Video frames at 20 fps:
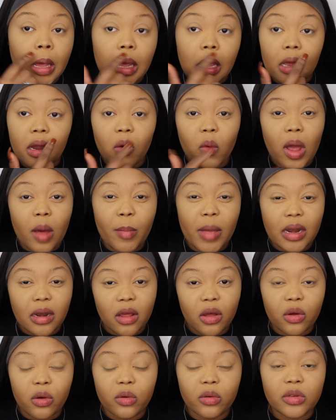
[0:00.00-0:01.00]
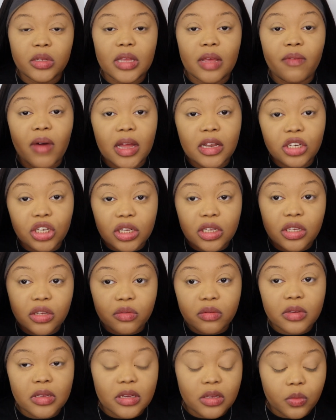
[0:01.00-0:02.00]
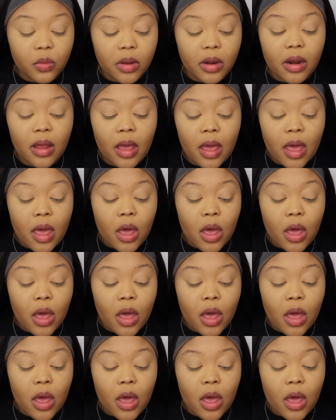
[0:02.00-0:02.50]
and around my nose if I just use this one.